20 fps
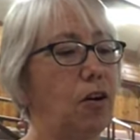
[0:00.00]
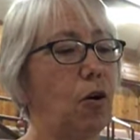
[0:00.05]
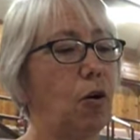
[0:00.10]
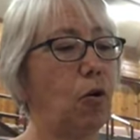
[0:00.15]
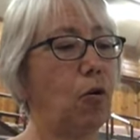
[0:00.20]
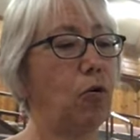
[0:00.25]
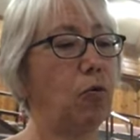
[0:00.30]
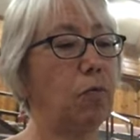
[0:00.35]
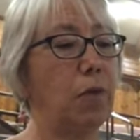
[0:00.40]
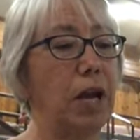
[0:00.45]

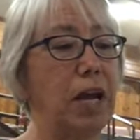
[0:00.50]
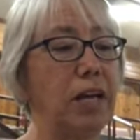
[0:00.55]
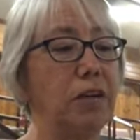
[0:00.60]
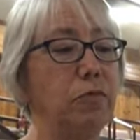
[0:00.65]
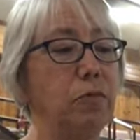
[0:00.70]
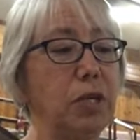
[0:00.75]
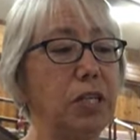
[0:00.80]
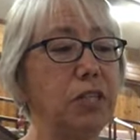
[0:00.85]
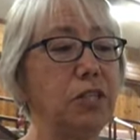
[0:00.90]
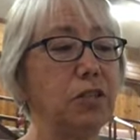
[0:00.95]
Old
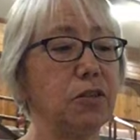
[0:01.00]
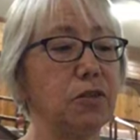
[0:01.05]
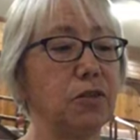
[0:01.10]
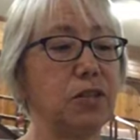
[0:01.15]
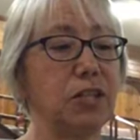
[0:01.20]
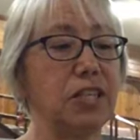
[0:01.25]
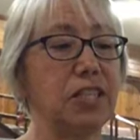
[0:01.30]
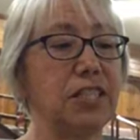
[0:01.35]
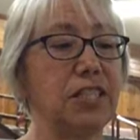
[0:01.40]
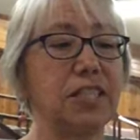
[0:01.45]
man
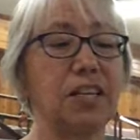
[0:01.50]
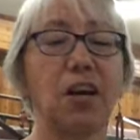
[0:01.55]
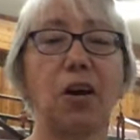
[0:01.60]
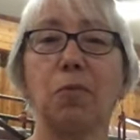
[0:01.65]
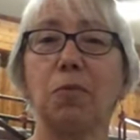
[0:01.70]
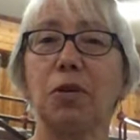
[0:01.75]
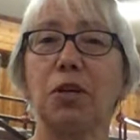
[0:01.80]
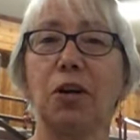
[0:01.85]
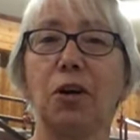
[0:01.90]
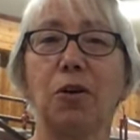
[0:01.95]
winter is
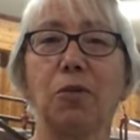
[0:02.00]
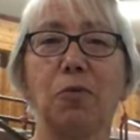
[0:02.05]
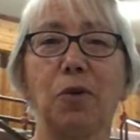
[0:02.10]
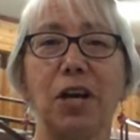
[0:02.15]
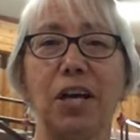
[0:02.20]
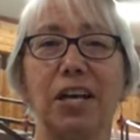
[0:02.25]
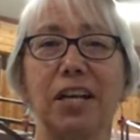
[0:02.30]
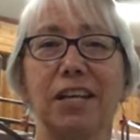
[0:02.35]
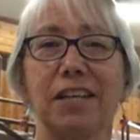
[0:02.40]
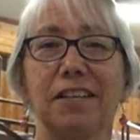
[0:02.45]
coming our
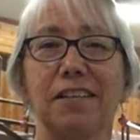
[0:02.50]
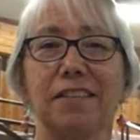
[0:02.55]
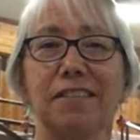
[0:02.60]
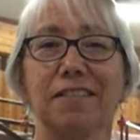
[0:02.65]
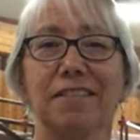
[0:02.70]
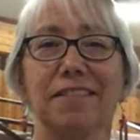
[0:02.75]
way.